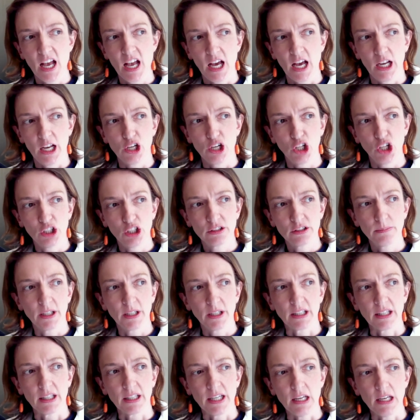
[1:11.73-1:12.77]
And
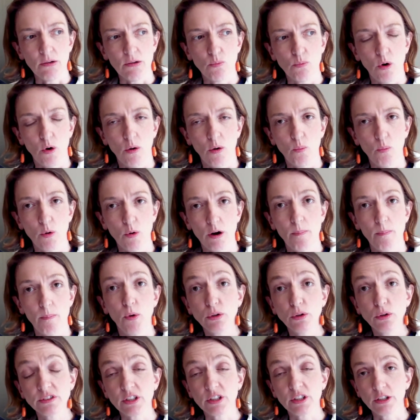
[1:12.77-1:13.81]
ultimately, what we're
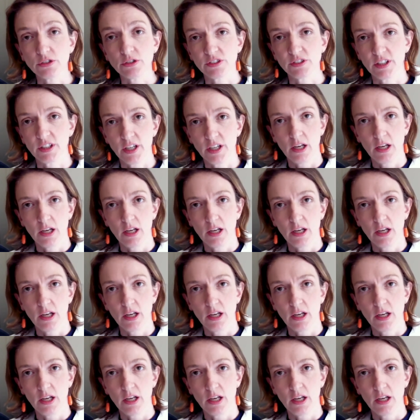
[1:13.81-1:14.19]
most interested